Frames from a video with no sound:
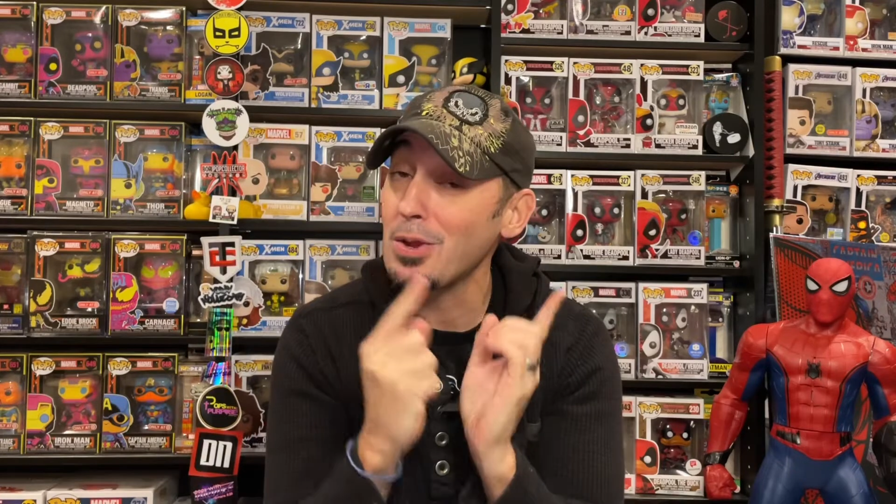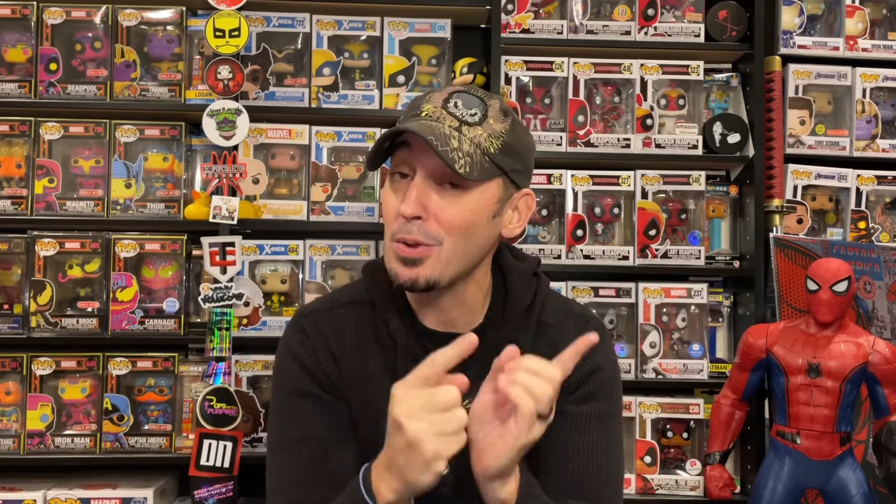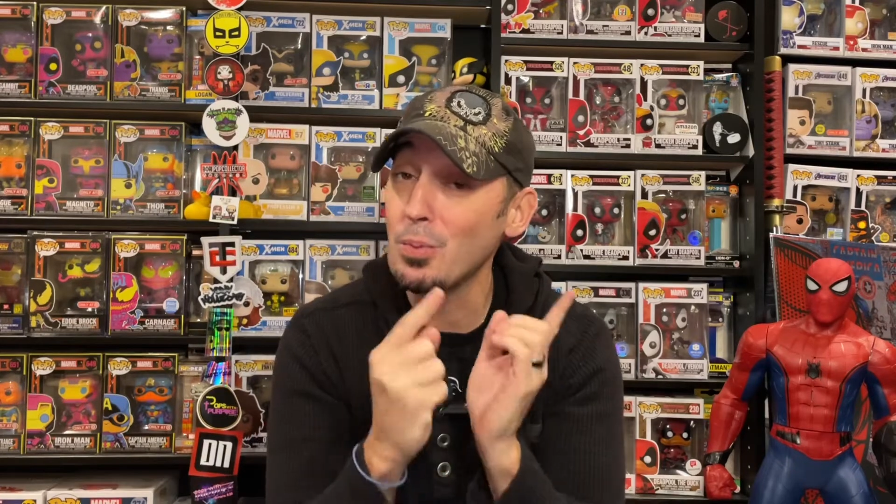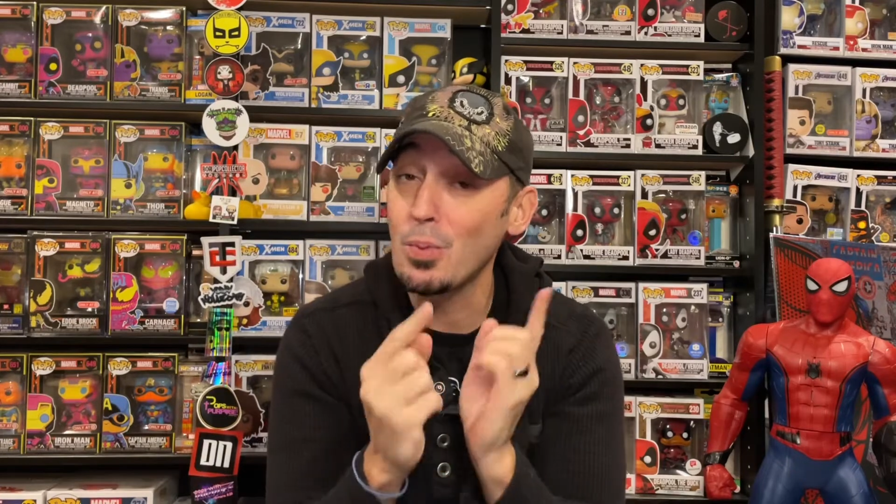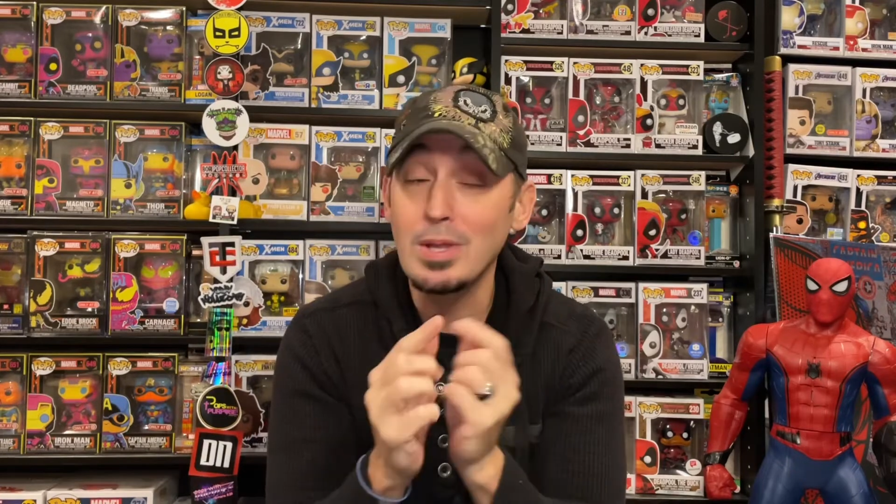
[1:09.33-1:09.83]

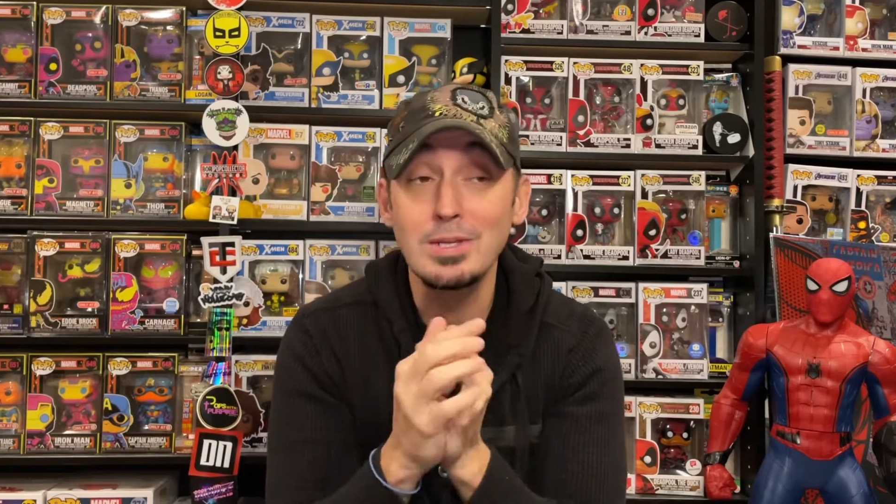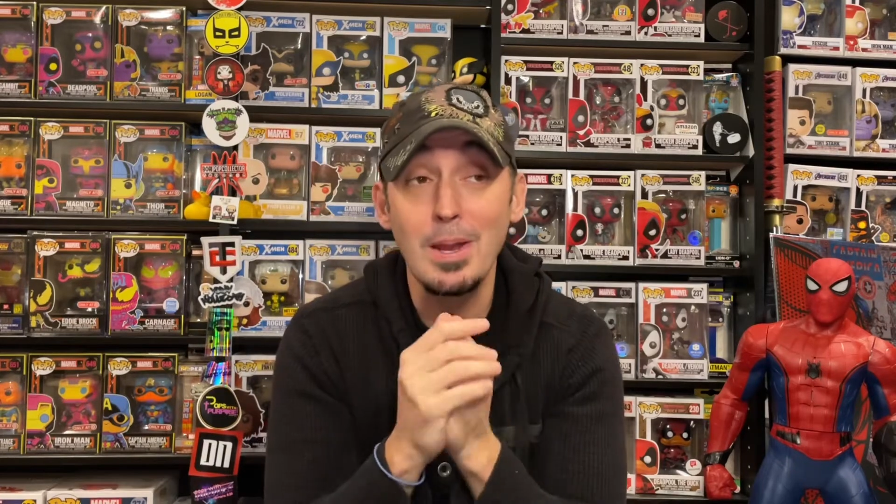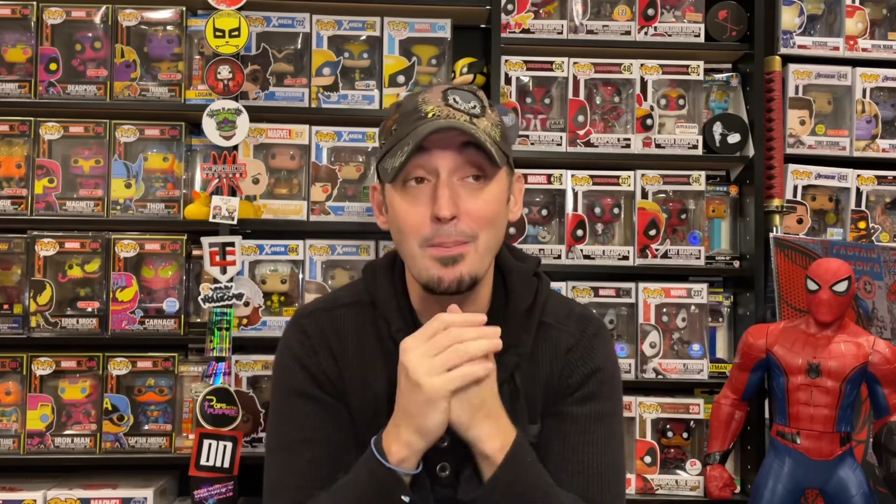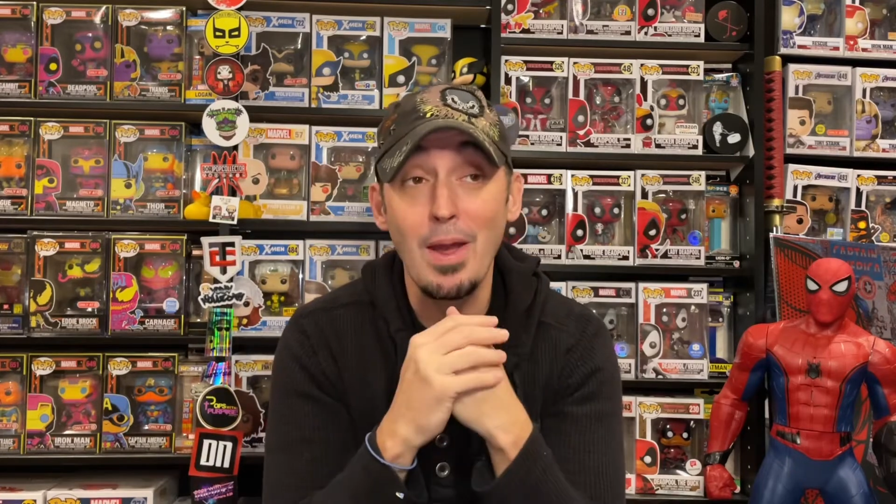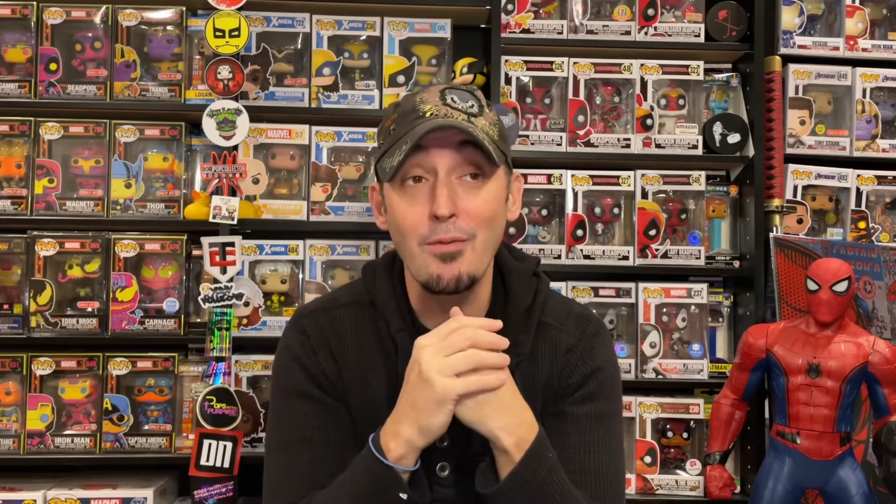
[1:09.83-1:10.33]
couldn't wait to
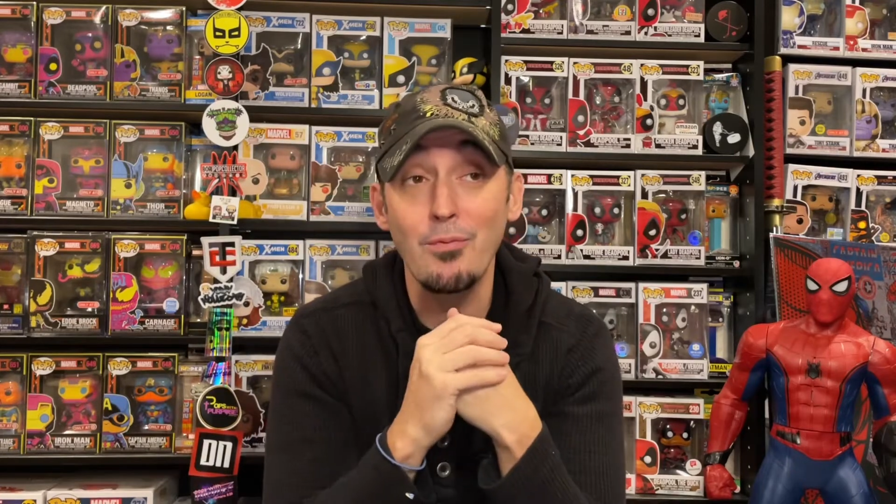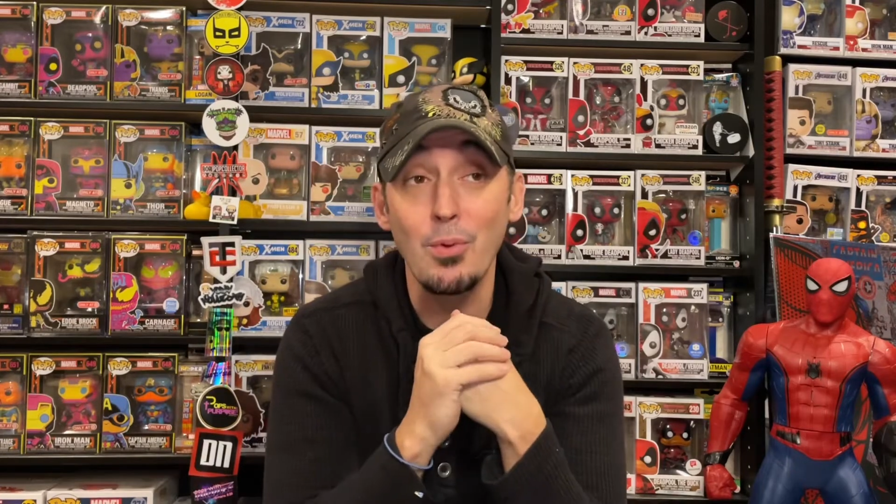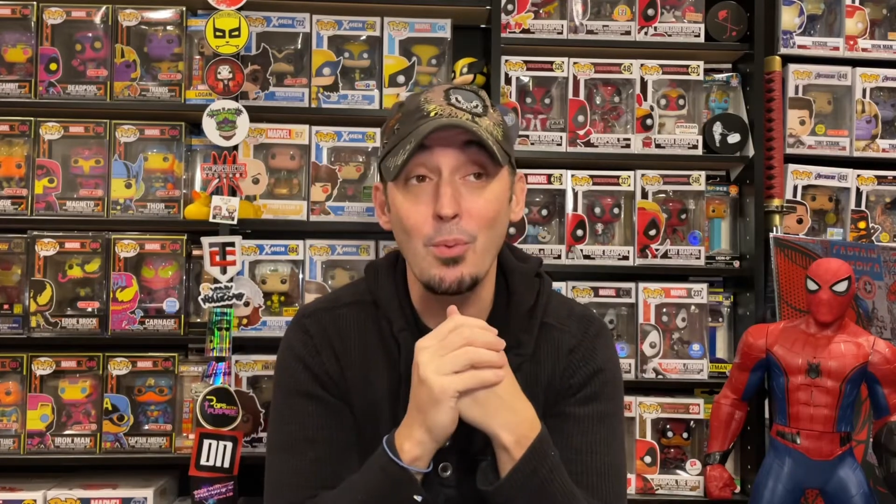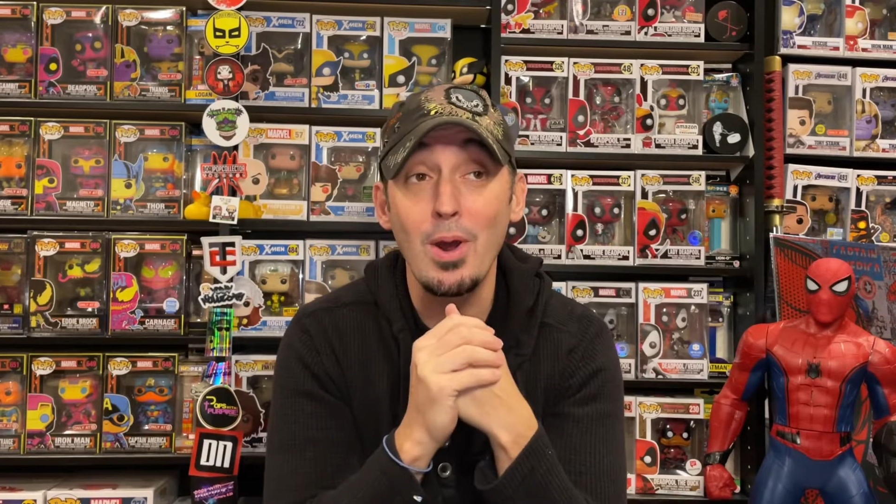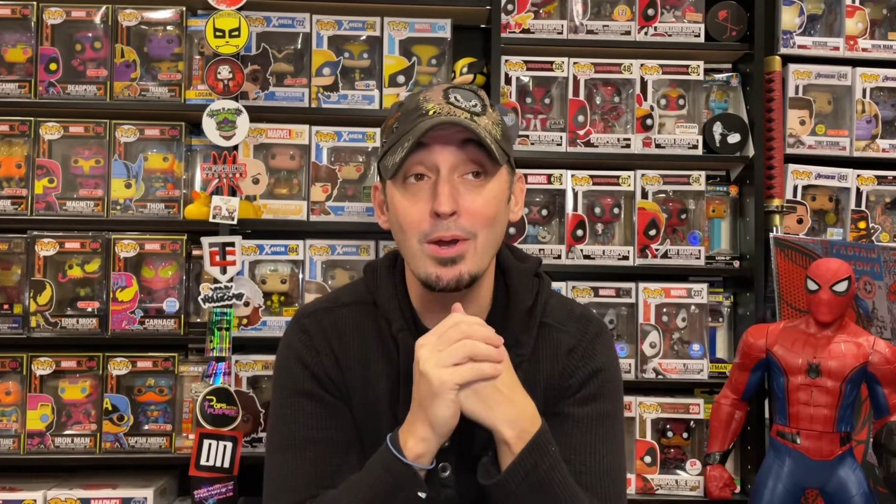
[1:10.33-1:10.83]
get back for
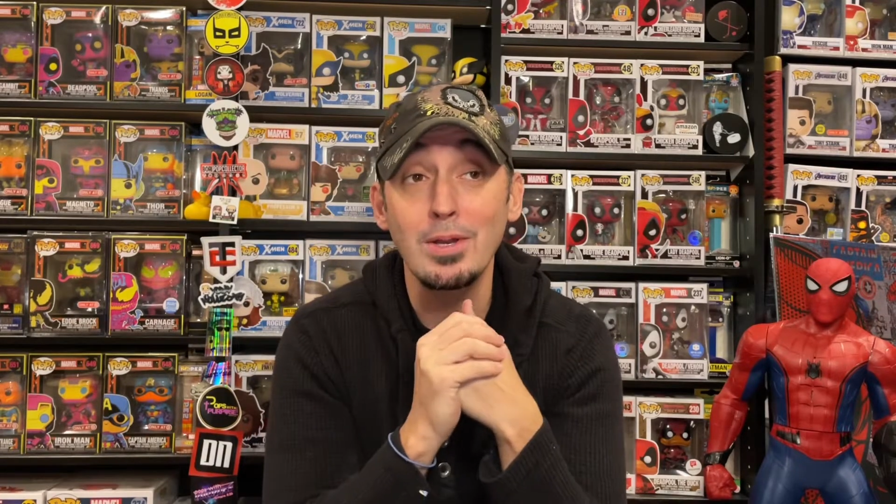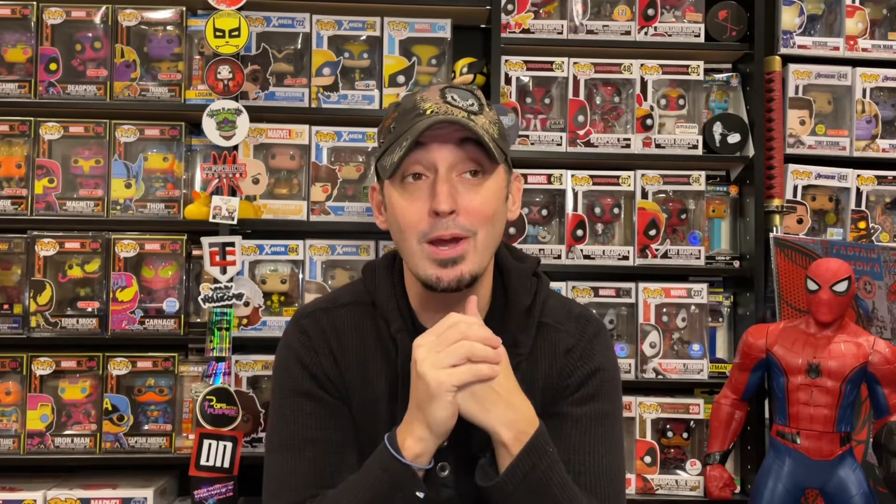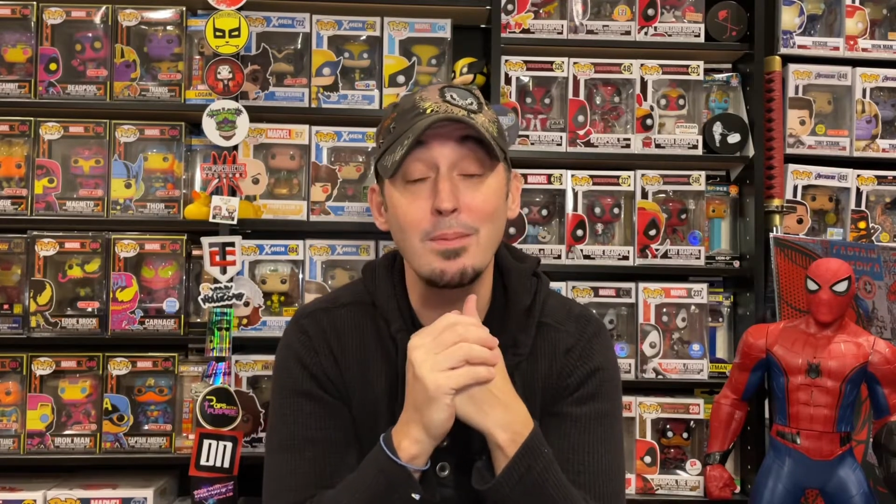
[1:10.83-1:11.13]
a while now,